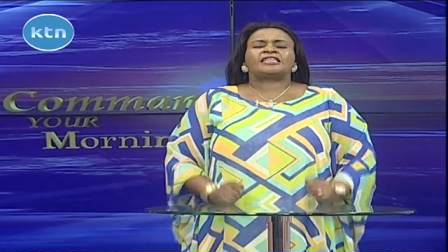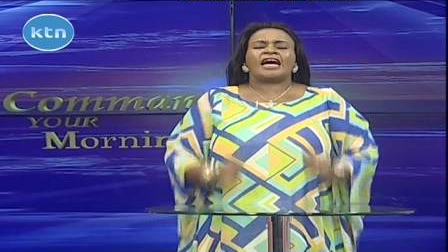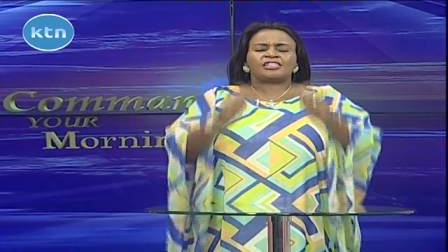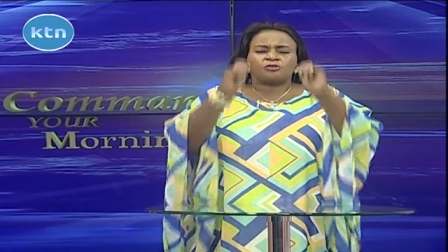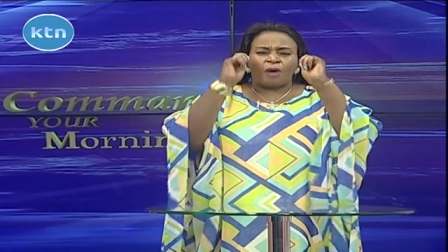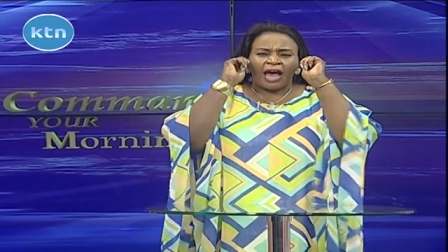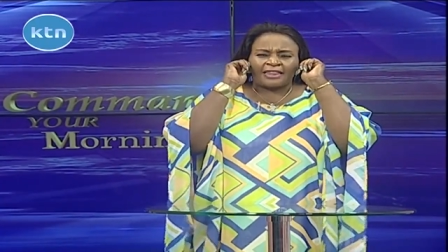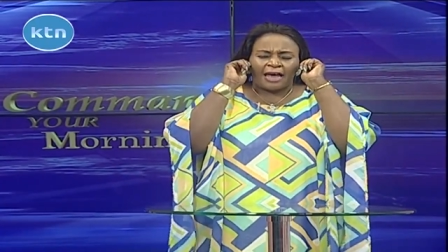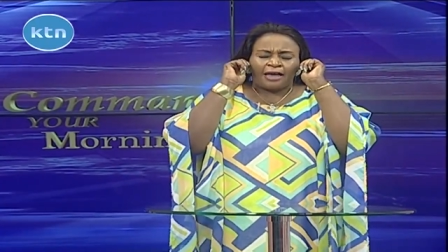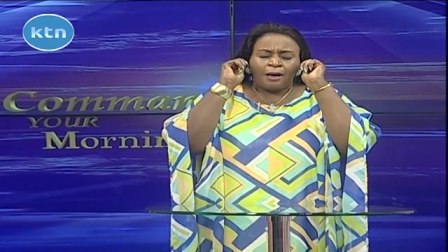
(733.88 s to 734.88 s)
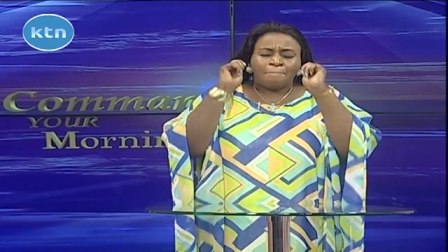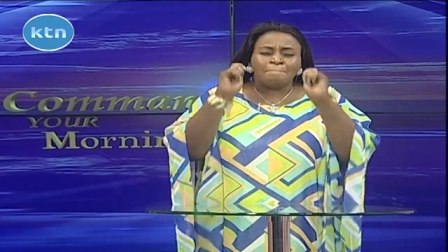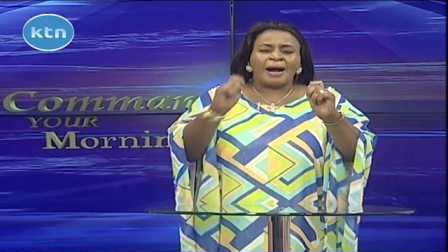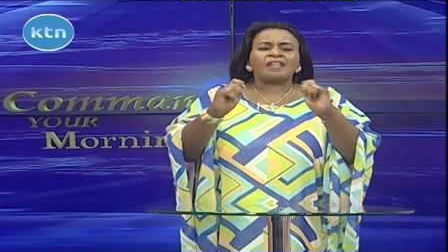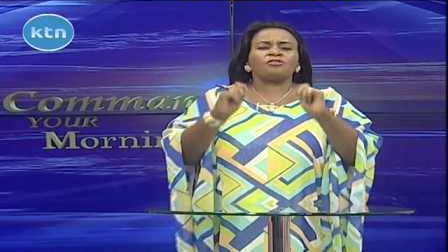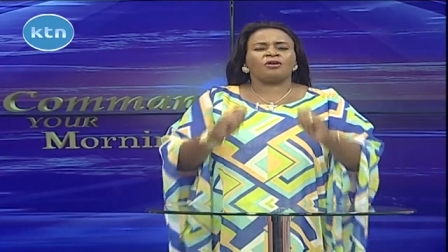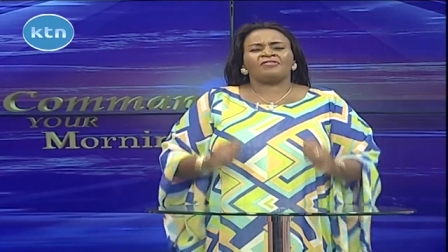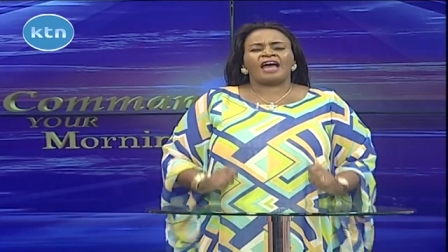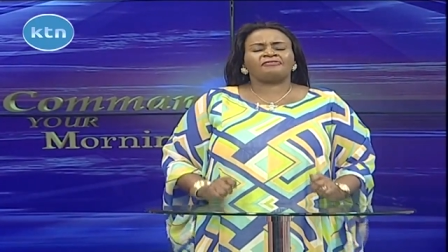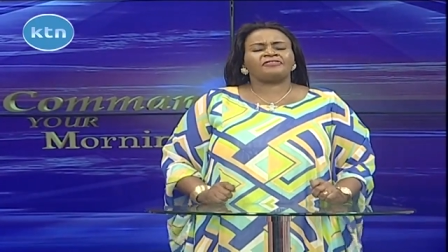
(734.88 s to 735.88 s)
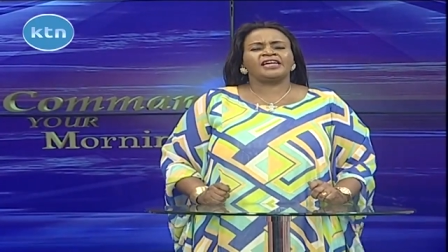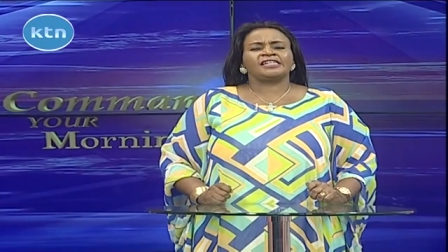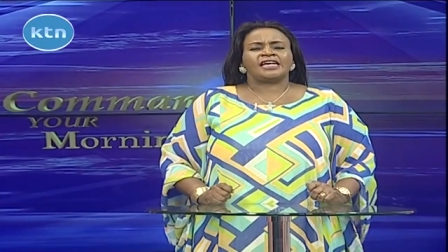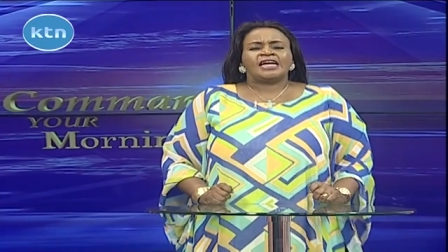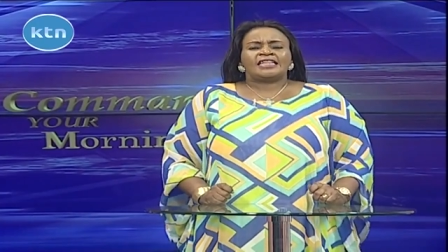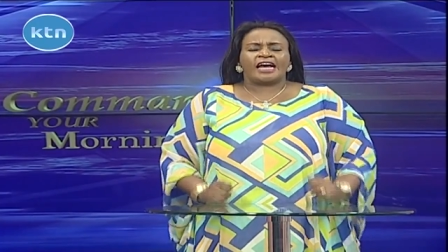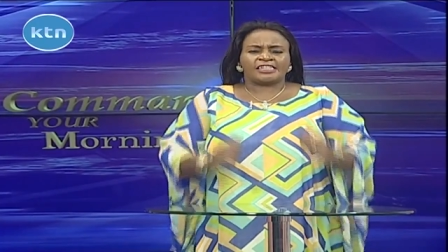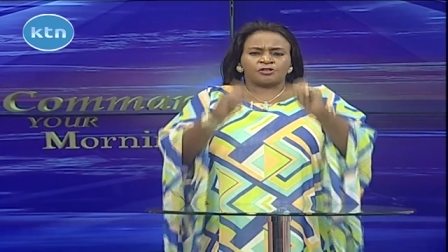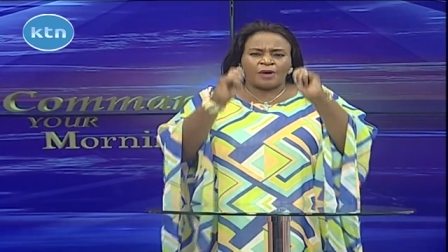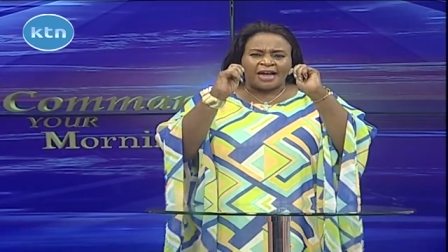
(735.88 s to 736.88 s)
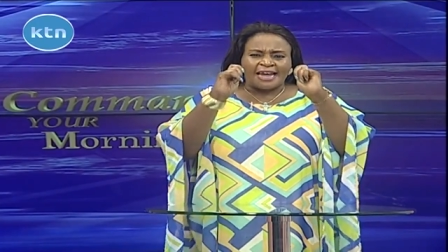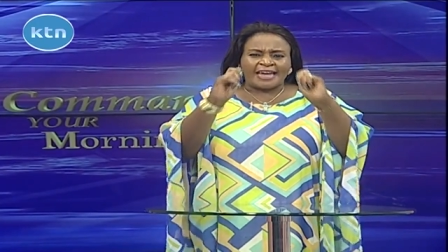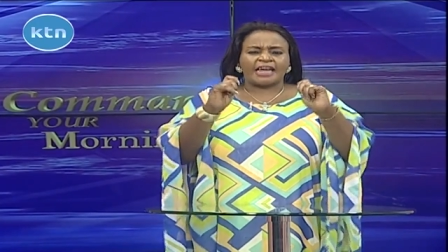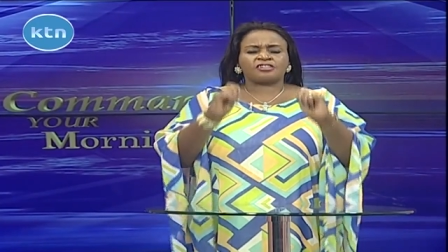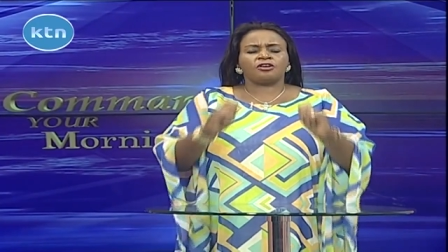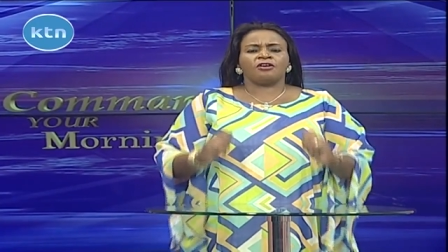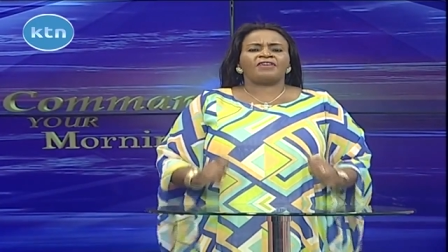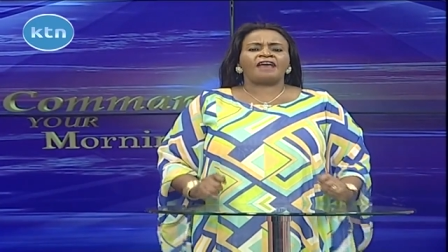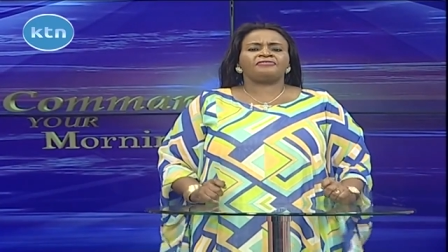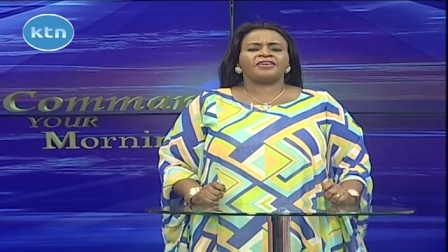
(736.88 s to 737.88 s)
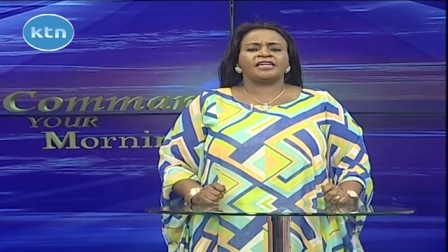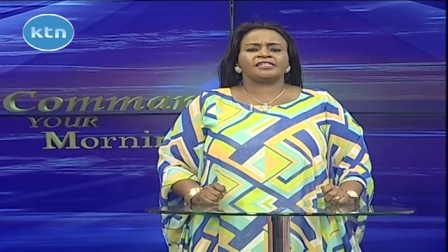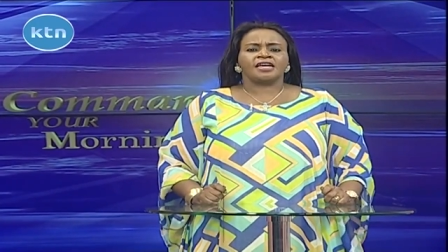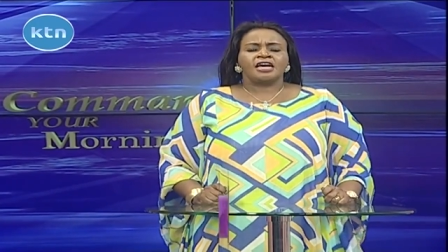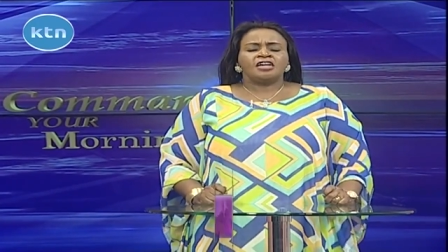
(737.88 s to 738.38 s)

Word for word: That's where the manual of life is. That is where direction of life is.